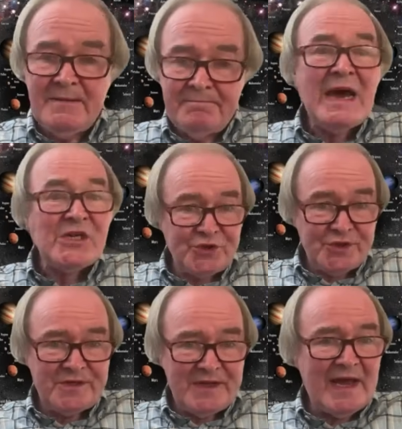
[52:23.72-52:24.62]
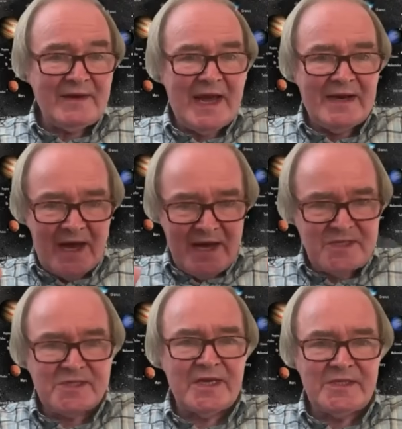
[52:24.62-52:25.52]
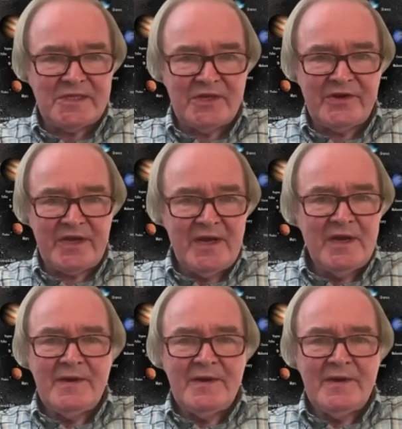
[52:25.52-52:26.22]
measured. And Einstein's theory